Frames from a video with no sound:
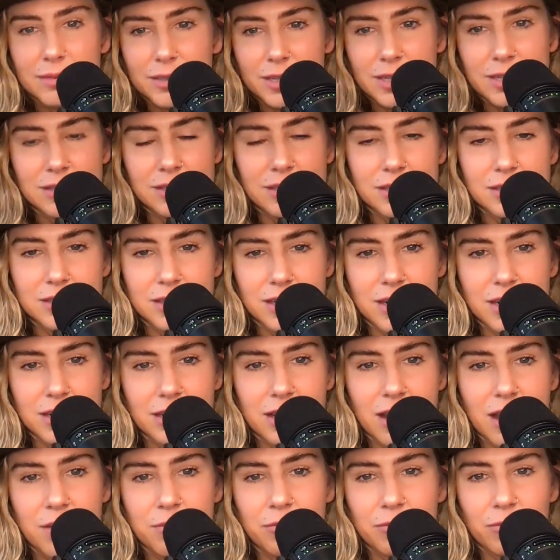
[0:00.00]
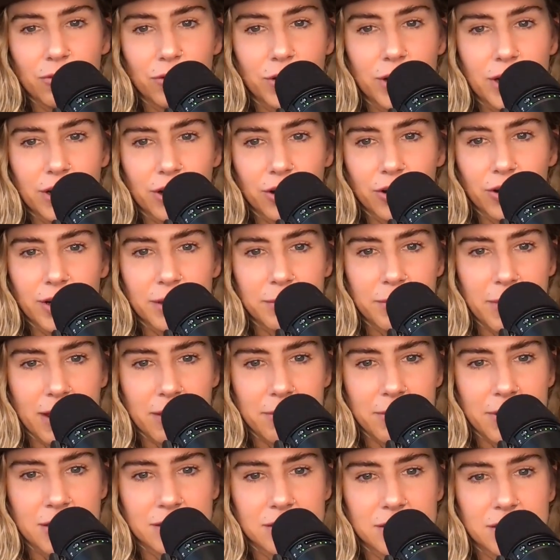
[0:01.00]
Consistent income, reoccurring
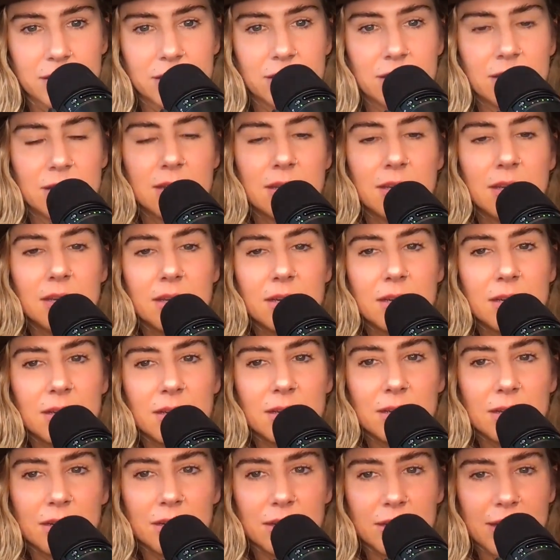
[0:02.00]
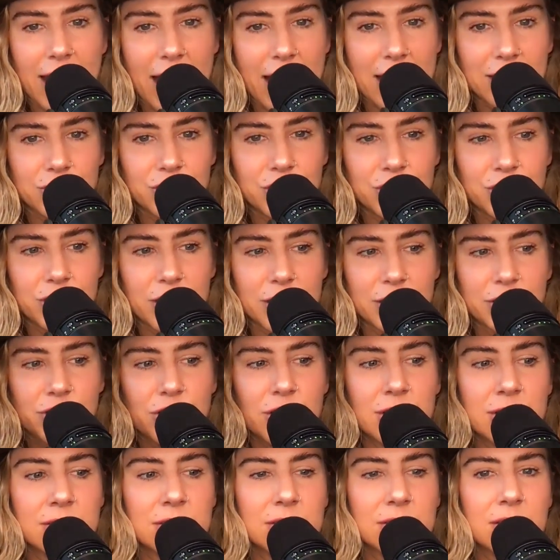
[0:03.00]
payments, cash
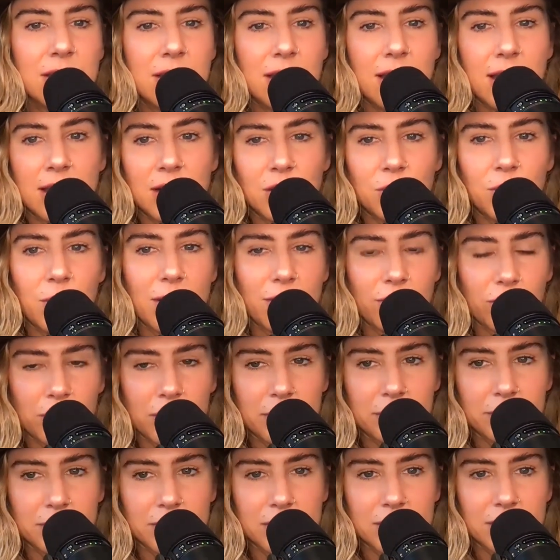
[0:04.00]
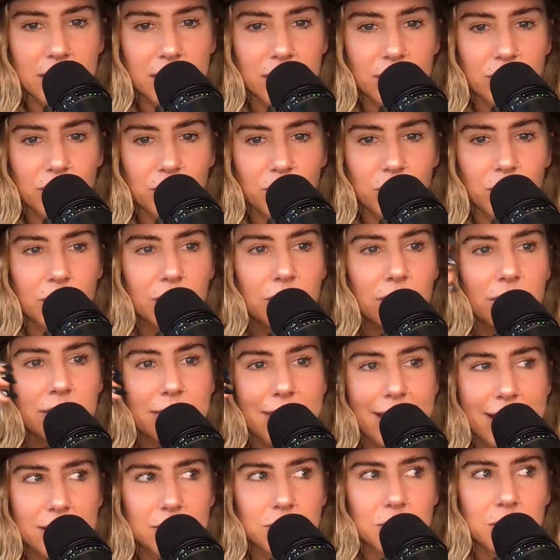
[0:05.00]
injections, and a way for people to stay in your world.
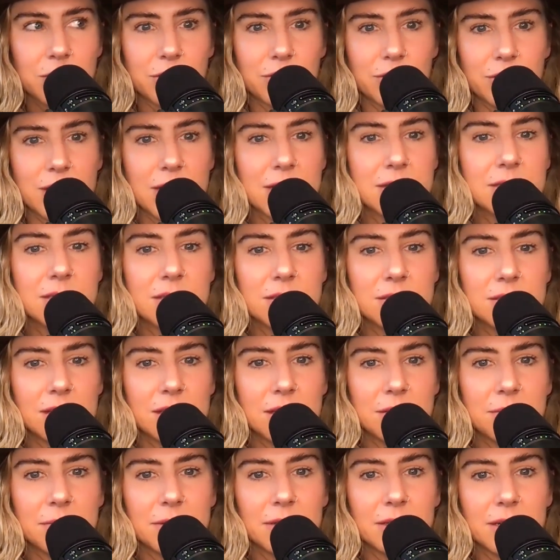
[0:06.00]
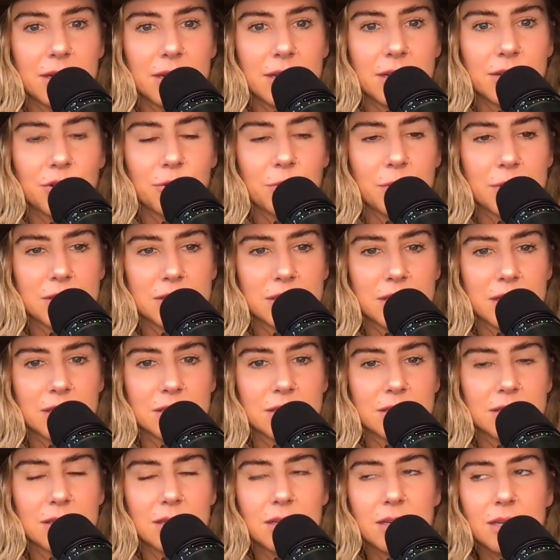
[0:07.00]
That's what creates sustainability in your
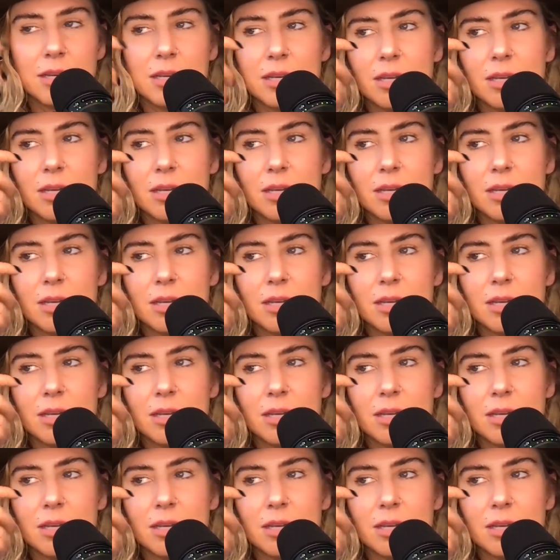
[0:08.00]
business.